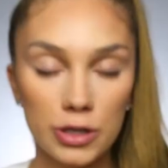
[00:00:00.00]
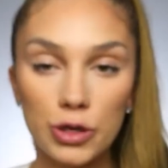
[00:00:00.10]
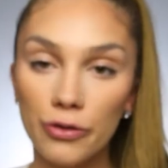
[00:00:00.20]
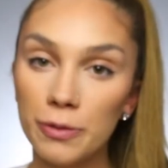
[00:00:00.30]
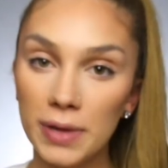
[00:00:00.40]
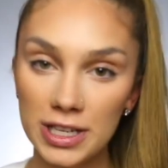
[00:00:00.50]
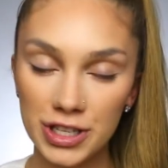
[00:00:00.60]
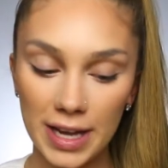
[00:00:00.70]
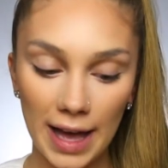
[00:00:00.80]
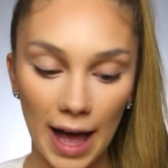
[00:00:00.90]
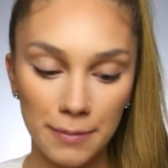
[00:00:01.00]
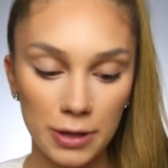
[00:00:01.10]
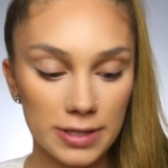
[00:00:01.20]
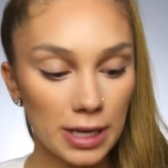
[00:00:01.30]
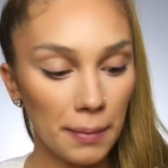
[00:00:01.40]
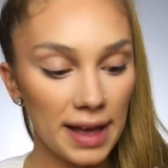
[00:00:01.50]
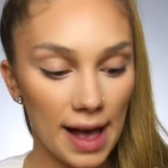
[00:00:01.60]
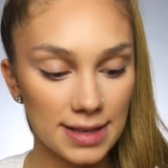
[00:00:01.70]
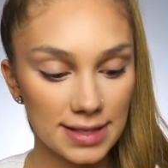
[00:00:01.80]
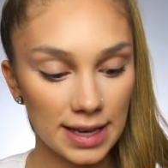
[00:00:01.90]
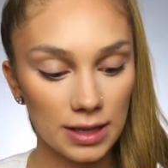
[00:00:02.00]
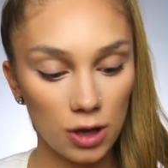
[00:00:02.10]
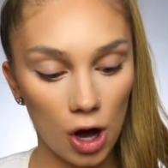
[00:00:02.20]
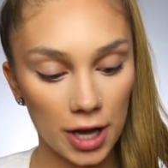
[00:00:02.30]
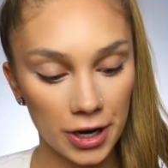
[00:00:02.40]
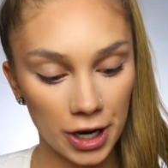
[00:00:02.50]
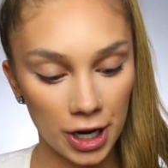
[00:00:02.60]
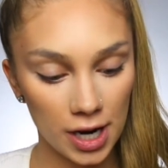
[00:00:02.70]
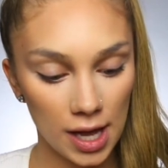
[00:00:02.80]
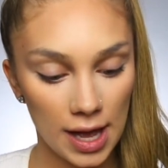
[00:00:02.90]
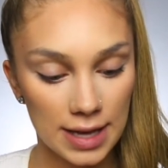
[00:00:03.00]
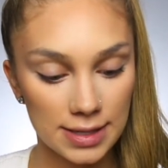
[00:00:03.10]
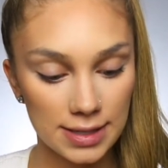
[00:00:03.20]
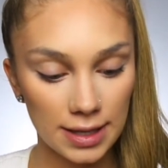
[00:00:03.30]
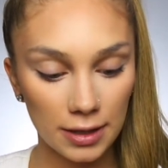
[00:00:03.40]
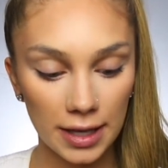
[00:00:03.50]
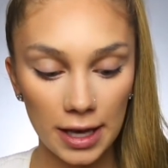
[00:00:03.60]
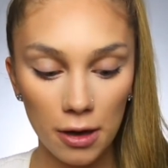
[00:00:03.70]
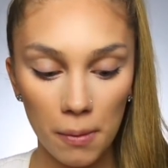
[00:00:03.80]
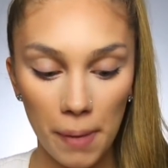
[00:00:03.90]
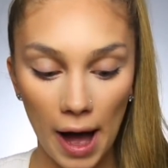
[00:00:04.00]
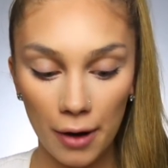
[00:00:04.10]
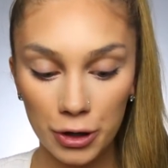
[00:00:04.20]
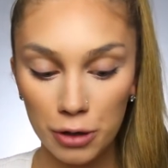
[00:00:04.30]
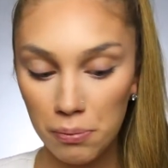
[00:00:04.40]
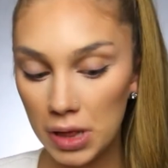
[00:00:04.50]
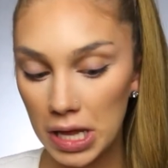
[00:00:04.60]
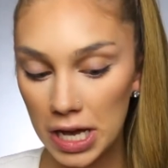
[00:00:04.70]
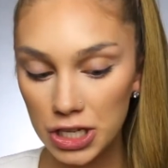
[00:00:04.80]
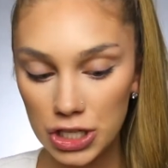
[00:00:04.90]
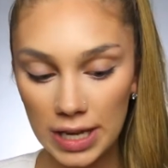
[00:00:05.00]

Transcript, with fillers: So for blush today, I'm using my Estee Lauder Silky Powder Blush,